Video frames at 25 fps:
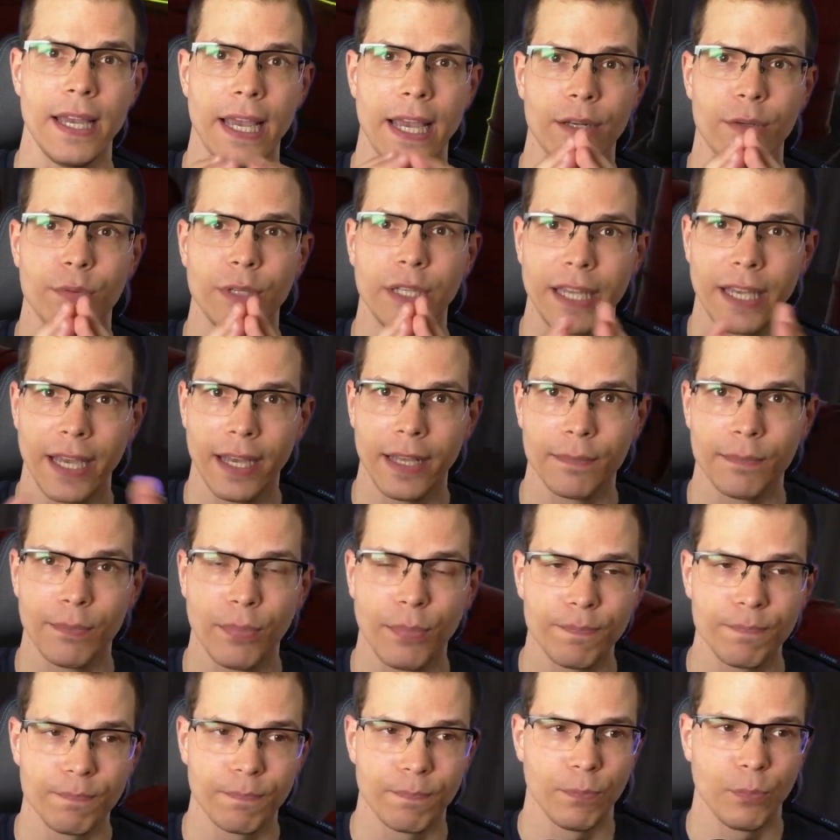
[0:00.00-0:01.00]
and we
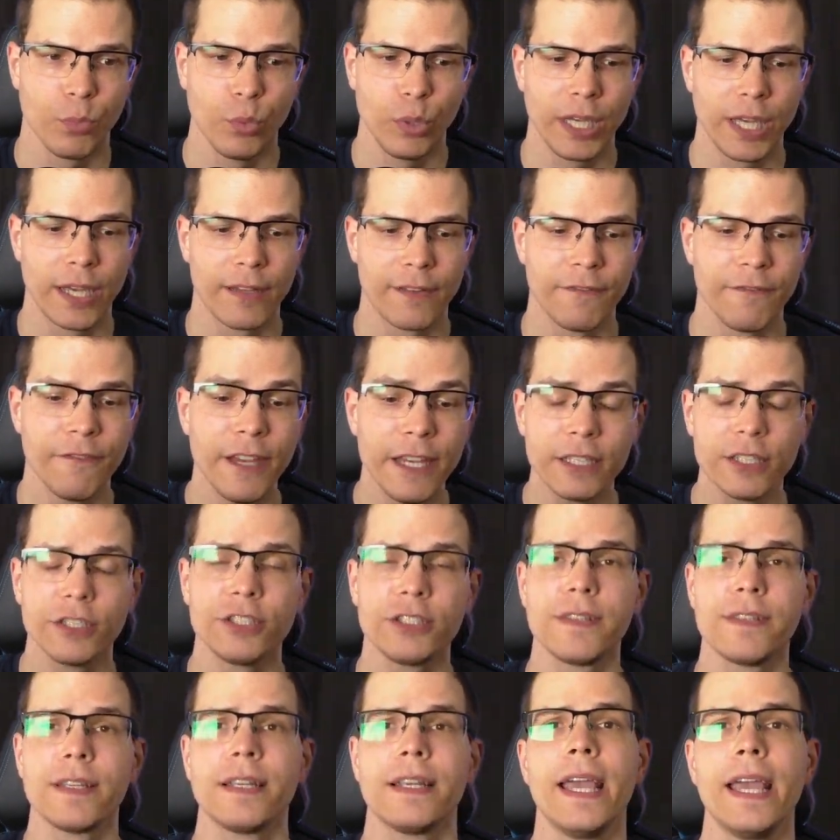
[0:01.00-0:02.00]
can
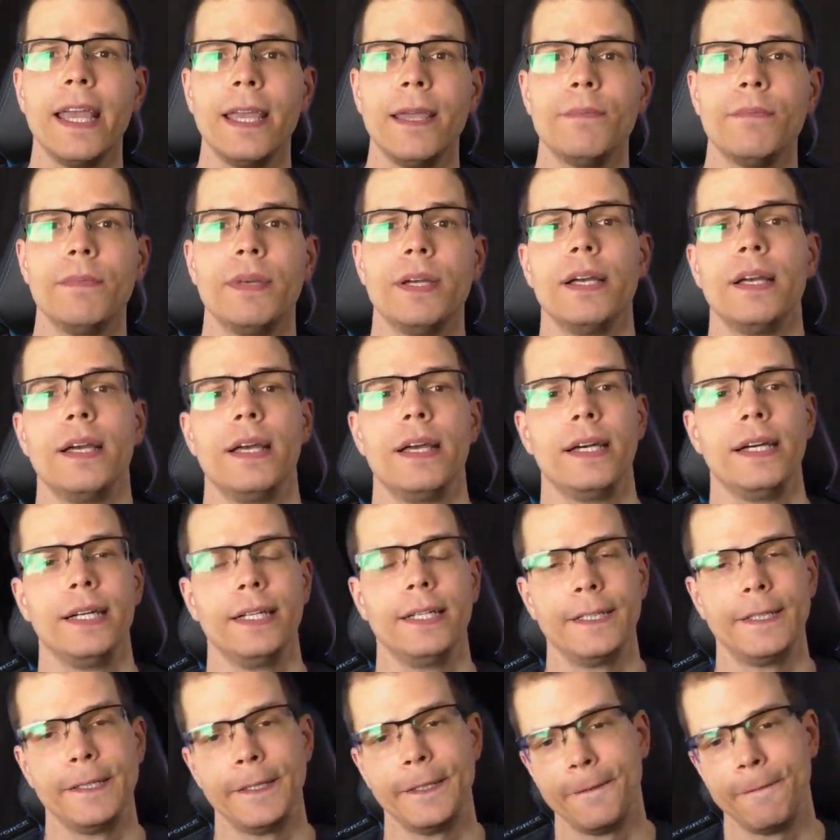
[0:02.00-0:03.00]
finish the game
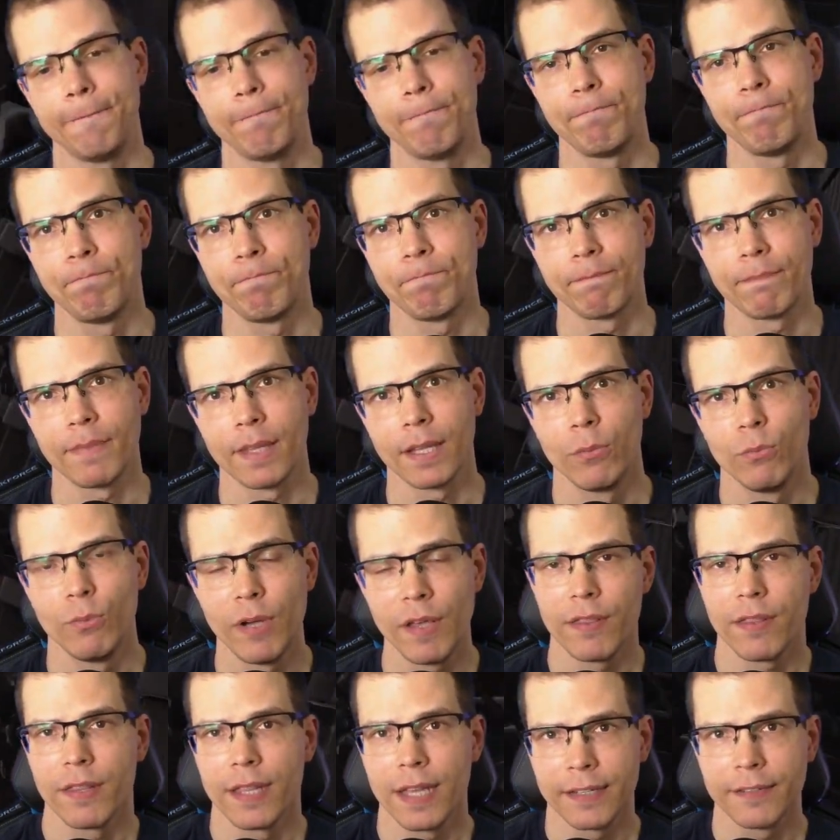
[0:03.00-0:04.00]

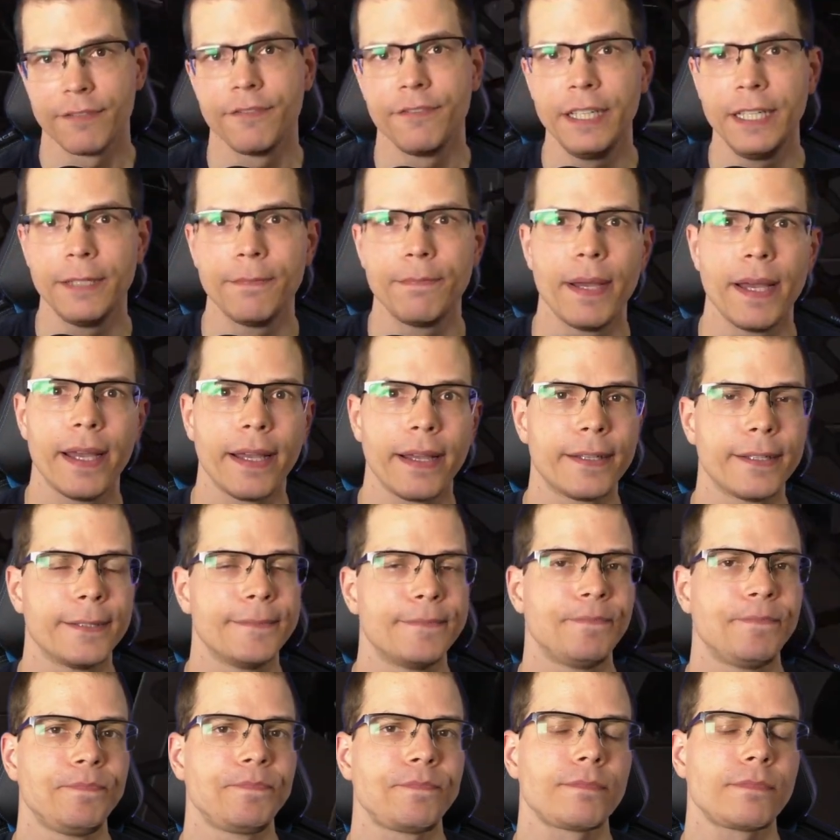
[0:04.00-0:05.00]
with that feedback
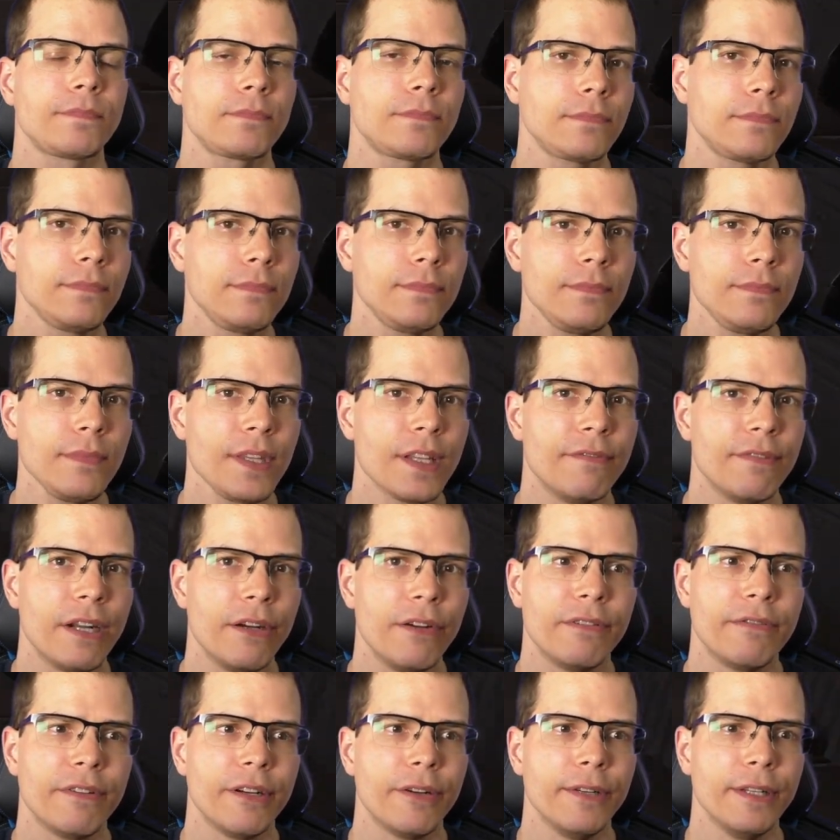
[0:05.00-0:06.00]

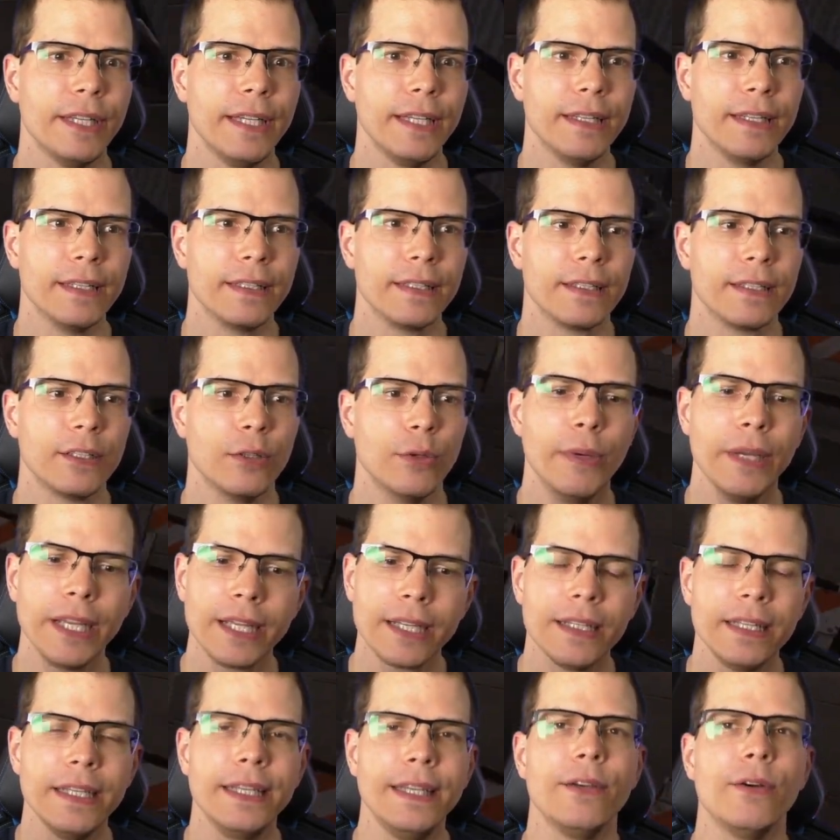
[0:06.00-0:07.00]
very, very
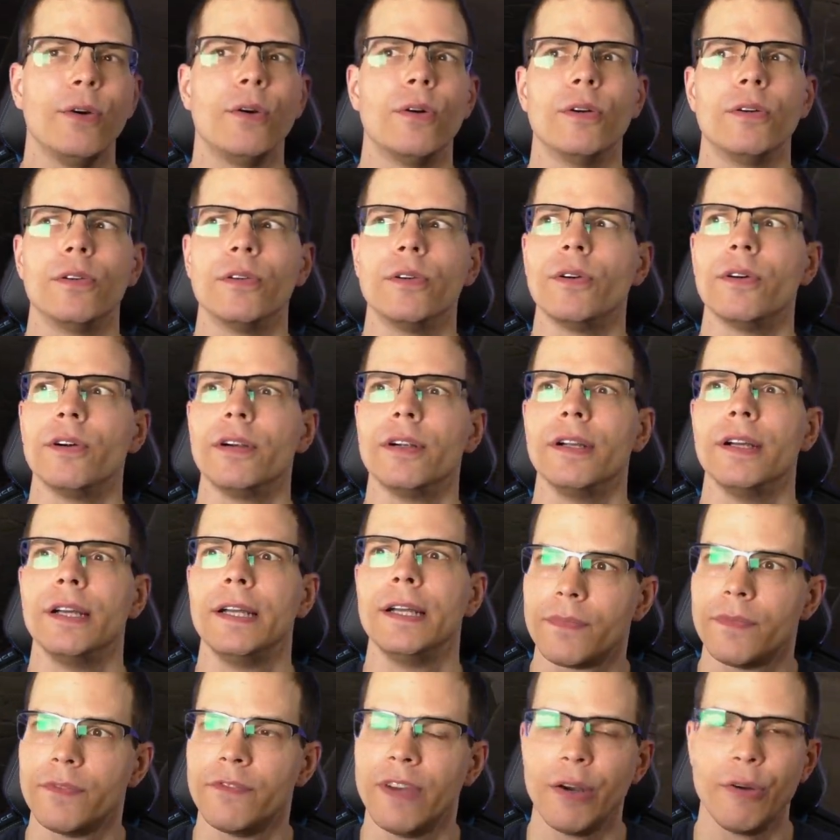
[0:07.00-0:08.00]
quickly or
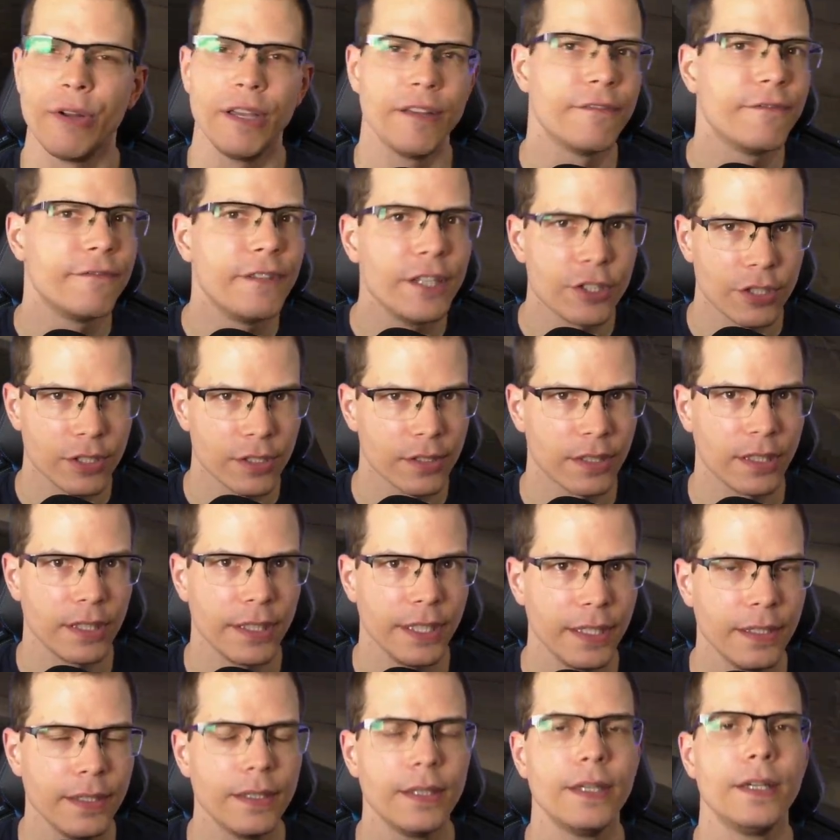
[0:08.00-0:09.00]
very
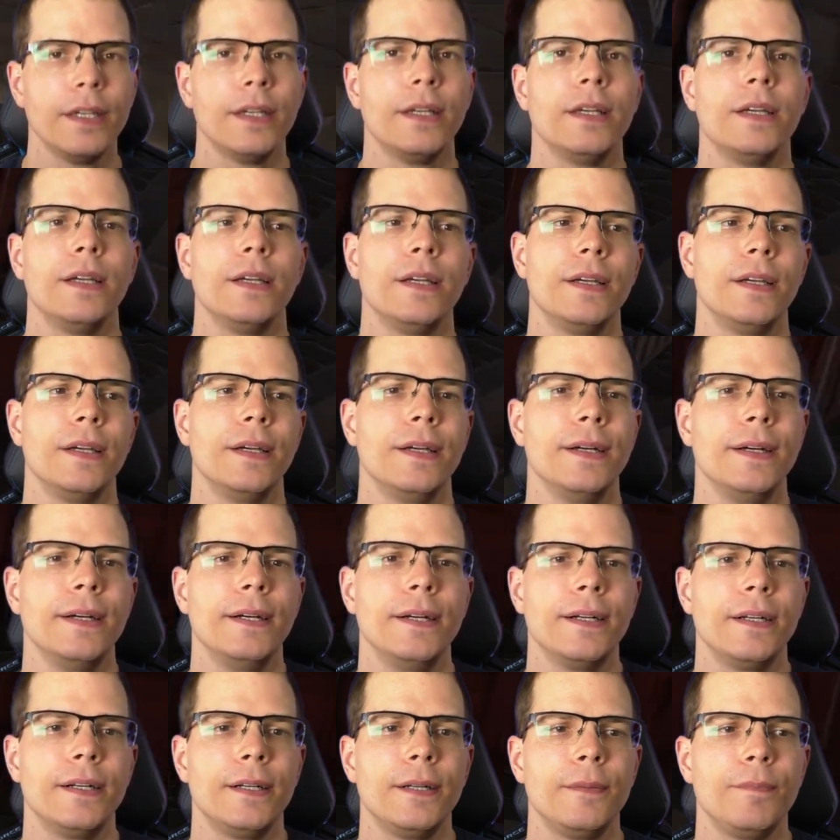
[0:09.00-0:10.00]
efficiently,
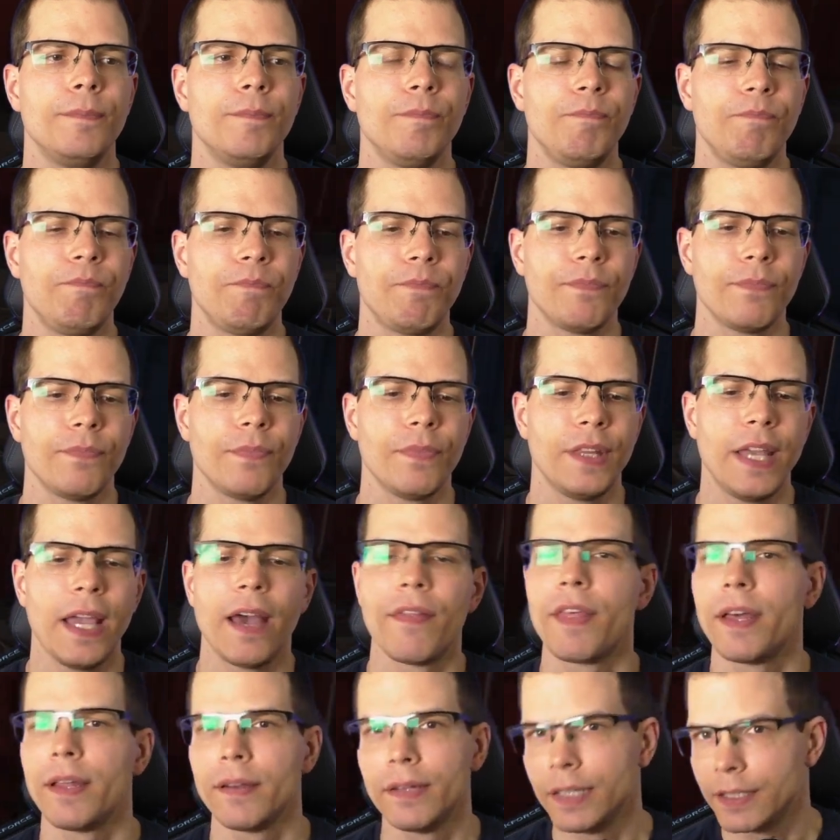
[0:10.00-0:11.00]

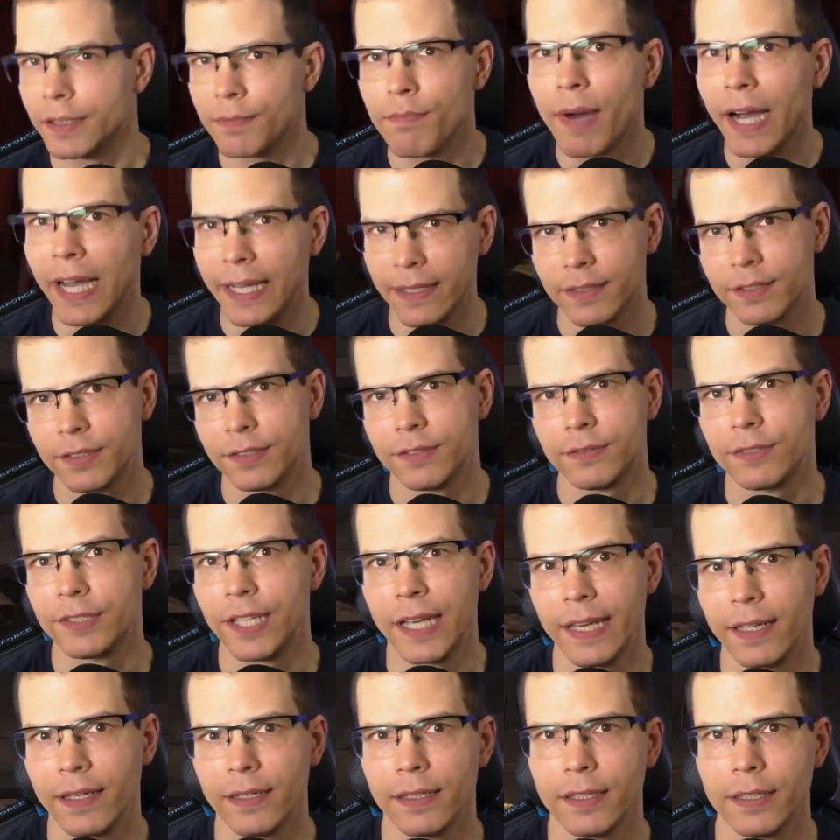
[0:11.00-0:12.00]
then it might
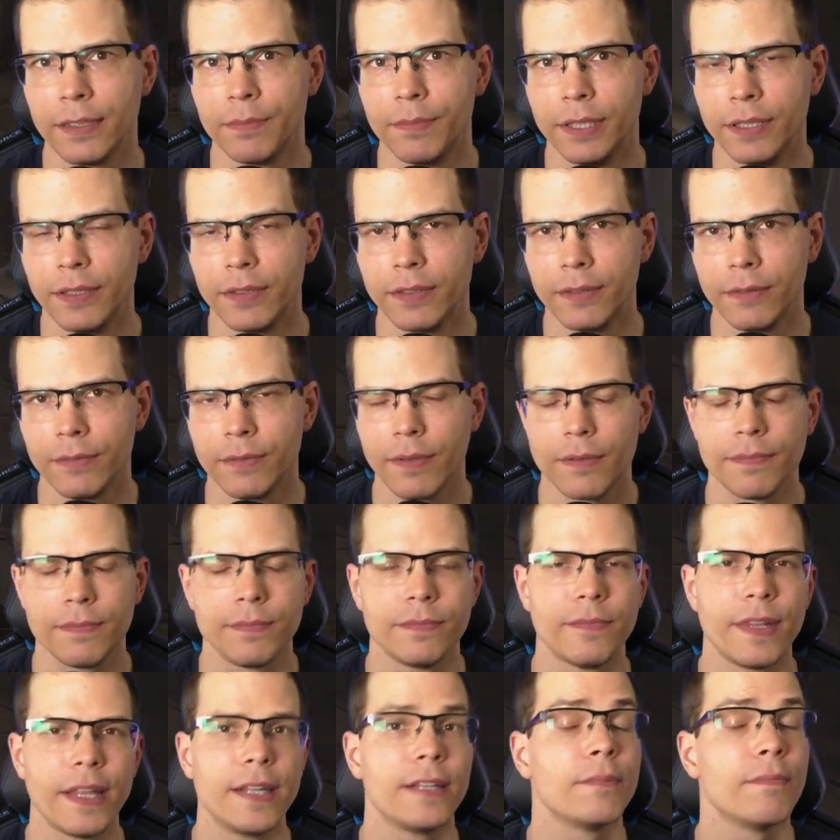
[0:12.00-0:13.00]
take a bit.
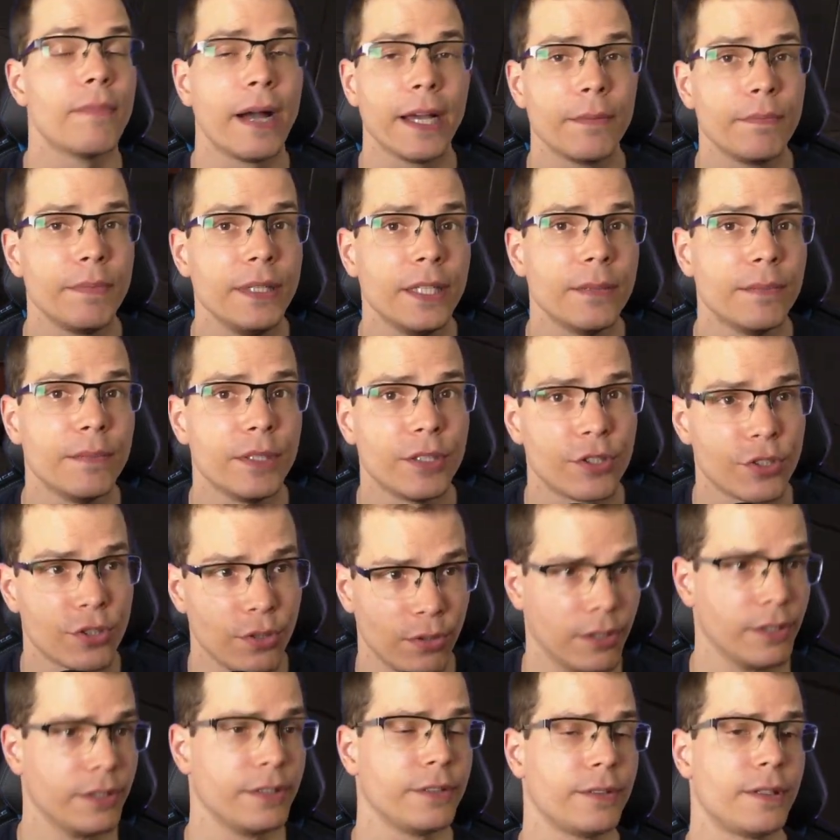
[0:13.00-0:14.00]
Then it might be a bit
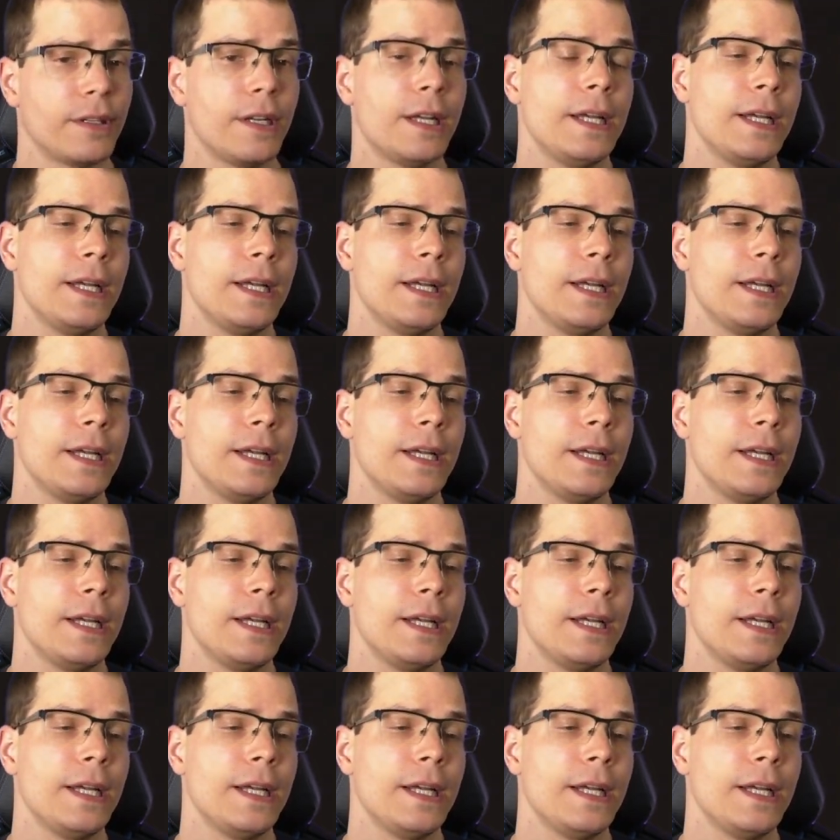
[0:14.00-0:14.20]
shorter.